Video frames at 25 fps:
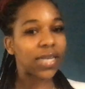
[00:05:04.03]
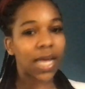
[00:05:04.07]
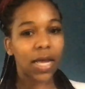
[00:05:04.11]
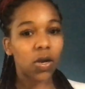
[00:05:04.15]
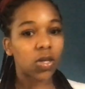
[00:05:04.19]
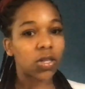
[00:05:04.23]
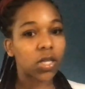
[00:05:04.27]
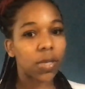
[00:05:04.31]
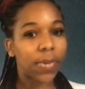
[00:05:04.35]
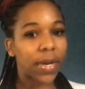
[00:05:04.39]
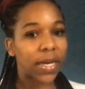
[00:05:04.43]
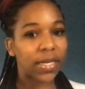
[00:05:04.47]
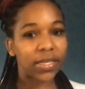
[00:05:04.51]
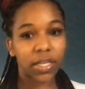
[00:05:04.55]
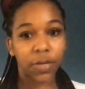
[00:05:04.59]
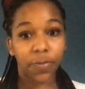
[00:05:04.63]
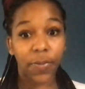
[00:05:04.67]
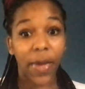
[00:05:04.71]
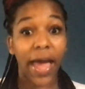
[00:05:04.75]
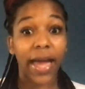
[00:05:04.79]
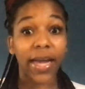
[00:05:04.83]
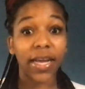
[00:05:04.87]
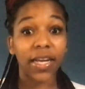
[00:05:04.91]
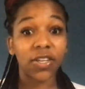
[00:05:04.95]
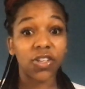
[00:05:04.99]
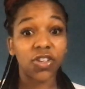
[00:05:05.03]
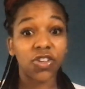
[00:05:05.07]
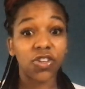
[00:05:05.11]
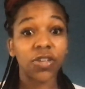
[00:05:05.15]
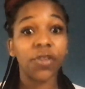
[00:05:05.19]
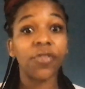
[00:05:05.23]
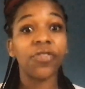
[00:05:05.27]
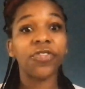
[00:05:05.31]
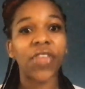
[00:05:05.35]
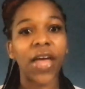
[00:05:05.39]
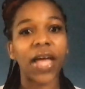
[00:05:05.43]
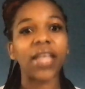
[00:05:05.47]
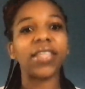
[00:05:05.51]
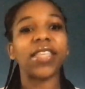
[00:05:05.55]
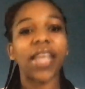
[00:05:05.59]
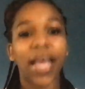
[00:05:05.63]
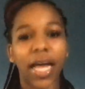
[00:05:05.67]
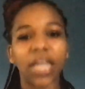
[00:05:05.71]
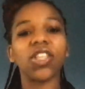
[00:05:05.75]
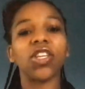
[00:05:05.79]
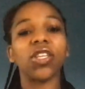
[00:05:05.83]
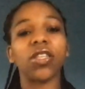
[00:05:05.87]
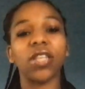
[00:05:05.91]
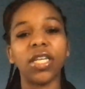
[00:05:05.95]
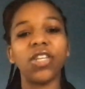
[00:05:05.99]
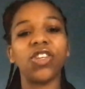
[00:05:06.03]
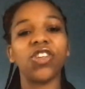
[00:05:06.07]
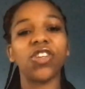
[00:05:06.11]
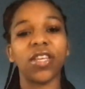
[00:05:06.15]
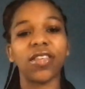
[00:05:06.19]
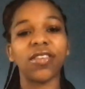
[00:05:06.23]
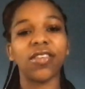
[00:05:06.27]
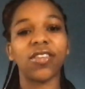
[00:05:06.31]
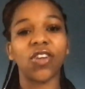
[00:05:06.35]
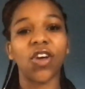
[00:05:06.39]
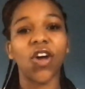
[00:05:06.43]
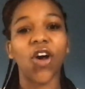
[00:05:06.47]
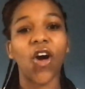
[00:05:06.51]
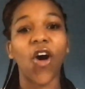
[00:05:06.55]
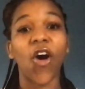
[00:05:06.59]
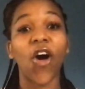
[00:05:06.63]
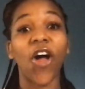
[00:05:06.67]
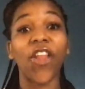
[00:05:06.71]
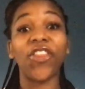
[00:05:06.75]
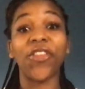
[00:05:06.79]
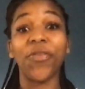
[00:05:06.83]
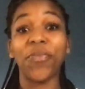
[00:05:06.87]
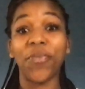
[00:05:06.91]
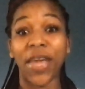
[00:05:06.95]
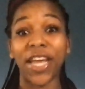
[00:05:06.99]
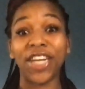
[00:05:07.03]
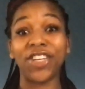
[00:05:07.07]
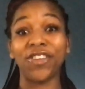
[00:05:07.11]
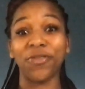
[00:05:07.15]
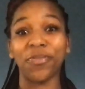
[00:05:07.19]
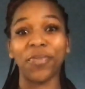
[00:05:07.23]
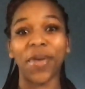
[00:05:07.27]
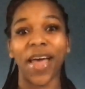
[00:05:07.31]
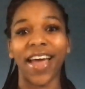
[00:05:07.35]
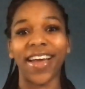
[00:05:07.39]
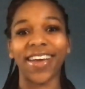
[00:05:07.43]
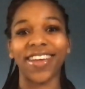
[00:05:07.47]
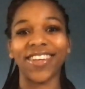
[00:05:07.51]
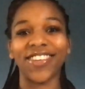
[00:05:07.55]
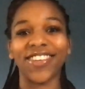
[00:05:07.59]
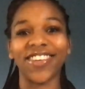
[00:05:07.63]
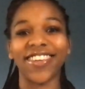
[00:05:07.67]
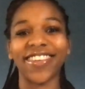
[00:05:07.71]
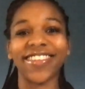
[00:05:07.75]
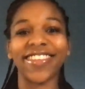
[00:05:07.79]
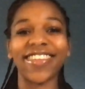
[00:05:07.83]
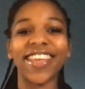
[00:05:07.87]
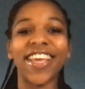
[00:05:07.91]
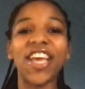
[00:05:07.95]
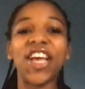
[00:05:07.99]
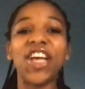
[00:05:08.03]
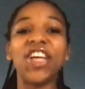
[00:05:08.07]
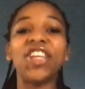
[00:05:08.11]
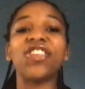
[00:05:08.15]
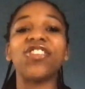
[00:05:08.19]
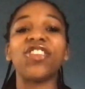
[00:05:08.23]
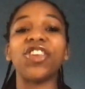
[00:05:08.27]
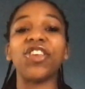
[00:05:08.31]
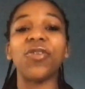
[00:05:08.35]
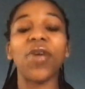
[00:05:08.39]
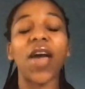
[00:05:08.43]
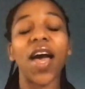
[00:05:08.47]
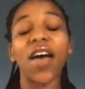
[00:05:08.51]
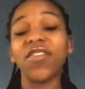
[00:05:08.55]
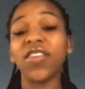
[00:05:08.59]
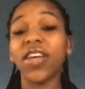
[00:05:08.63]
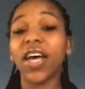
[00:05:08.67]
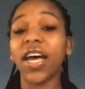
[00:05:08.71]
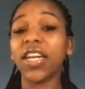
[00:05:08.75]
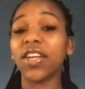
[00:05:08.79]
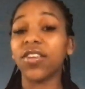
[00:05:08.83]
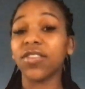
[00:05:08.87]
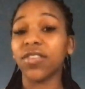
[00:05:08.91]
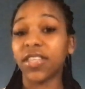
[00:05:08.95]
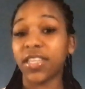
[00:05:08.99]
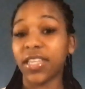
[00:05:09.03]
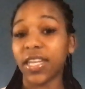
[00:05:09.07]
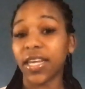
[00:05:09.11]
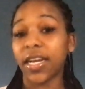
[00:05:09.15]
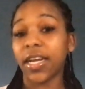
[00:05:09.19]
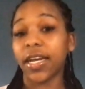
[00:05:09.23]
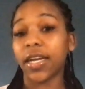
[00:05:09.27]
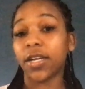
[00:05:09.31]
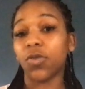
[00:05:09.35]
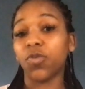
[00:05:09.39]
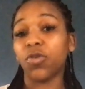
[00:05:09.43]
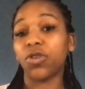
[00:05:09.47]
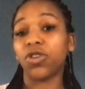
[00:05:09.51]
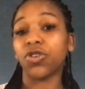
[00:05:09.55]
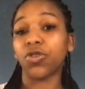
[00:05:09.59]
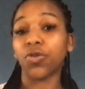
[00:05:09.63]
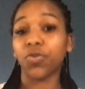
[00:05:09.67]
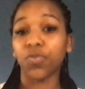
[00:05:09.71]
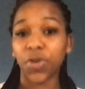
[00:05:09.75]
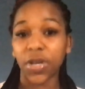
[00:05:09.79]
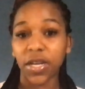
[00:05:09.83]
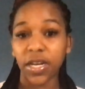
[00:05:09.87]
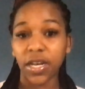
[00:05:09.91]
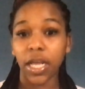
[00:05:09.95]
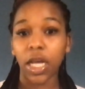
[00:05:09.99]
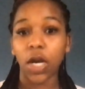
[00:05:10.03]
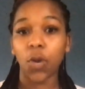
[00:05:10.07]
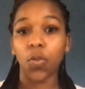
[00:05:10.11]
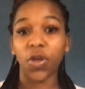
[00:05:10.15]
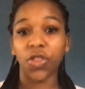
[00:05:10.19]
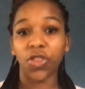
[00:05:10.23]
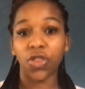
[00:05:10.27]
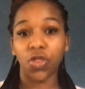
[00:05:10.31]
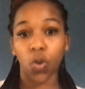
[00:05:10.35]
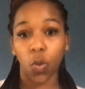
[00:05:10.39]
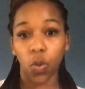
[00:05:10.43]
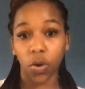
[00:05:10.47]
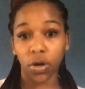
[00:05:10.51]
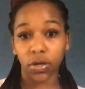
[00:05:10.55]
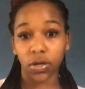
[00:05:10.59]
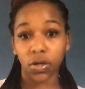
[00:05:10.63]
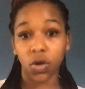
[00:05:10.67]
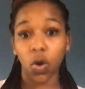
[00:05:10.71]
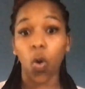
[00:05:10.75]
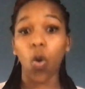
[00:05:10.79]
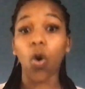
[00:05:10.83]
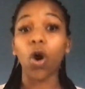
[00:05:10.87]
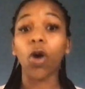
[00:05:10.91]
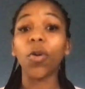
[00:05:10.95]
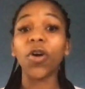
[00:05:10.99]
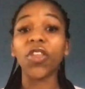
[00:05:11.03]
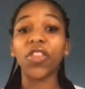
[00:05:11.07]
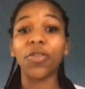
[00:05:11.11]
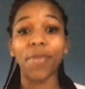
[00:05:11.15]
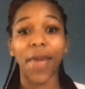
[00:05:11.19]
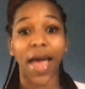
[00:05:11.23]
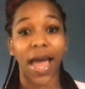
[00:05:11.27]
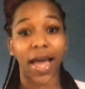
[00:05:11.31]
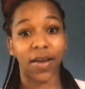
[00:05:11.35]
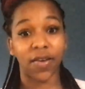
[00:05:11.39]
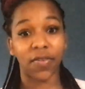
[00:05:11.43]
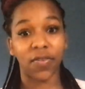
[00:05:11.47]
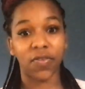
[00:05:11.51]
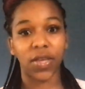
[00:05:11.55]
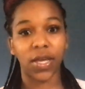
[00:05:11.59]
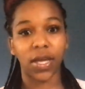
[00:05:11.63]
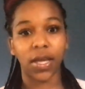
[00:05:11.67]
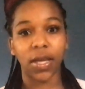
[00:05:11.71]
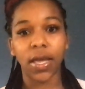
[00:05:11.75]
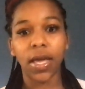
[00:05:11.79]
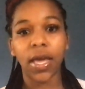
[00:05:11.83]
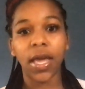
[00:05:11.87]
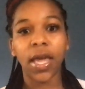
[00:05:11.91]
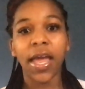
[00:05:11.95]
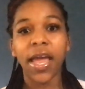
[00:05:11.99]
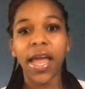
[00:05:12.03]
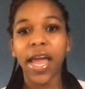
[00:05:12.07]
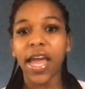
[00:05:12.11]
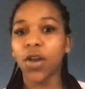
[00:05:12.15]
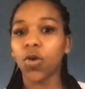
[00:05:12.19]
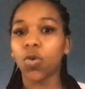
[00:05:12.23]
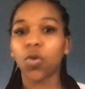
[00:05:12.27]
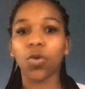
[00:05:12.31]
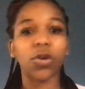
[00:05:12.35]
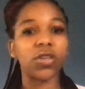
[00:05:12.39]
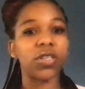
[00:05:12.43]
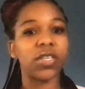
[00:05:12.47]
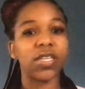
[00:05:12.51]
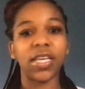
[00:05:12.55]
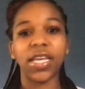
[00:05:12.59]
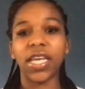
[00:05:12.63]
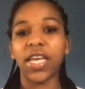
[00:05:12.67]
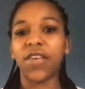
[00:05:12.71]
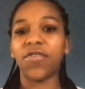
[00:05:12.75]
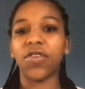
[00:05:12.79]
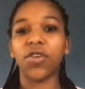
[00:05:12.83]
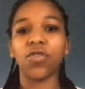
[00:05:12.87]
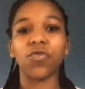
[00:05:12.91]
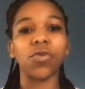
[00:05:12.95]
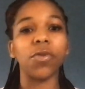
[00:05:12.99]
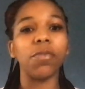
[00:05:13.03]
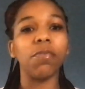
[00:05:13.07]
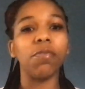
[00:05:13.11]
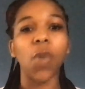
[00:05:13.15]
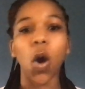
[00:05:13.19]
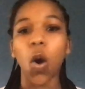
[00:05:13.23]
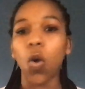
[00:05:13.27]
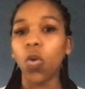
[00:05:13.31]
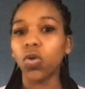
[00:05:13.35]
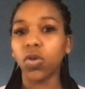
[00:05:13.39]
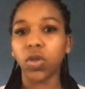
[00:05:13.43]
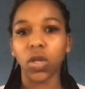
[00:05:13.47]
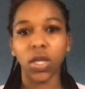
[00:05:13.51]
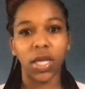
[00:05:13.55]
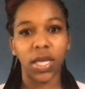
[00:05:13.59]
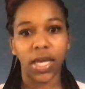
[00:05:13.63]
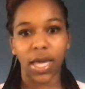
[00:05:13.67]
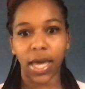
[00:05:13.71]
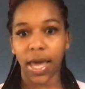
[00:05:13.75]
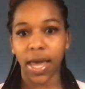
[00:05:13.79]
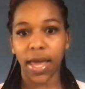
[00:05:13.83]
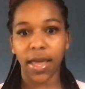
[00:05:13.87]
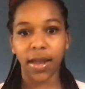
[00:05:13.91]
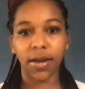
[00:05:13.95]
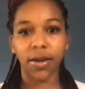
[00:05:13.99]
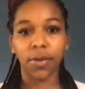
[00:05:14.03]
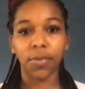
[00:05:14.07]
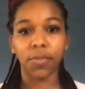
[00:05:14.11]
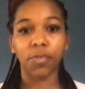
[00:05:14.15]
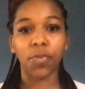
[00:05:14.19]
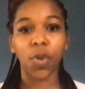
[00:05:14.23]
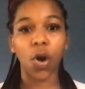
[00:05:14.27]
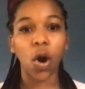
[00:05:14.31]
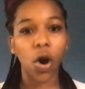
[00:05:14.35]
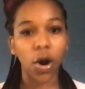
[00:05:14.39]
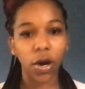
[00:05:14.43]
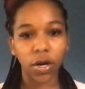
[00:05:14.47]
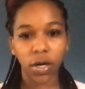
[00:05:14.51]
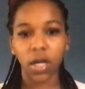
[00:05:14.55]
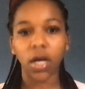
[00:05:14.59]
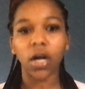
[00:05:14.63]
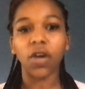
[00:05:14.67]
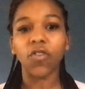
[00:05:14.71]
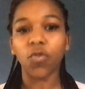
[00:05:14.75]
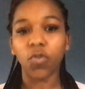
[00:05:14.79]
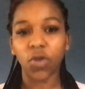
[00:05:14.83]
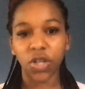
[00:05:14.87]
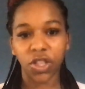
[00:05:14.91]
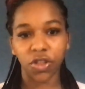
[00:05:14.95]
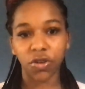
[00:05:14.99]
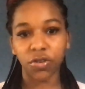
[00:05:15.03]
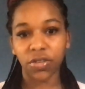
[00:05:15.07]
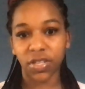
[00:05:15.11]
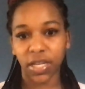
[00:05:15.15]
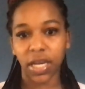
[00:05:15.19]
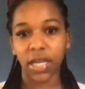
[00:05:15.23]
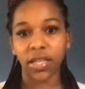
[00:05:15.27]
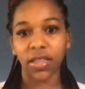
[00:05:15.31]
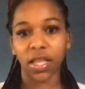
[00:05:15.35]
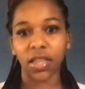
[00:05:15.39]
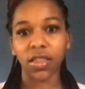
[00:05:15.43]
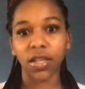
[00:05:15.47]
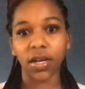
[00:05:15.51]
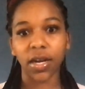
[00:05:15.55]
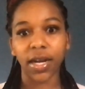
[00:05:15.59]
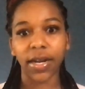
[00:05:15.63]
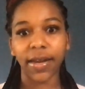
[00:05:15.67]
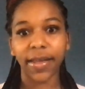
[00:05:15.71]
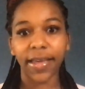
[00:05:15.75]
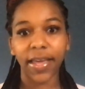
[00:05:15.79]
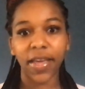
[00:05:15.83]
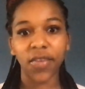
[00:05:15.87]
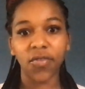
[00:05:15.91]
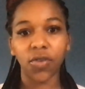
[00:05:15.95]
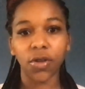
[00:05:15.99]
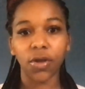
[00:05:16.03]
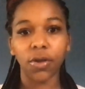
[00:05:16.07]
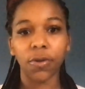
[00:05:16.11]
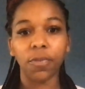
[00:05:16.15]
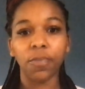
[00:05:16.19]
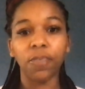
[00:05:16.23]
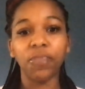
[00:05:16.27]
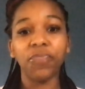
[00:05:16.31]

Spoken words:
not on the basic package. That's actually just on the major packages. So you have to understand what you're reading with Norton or with McAfee in order to even remotely get part of what they're saying that they're going to give you.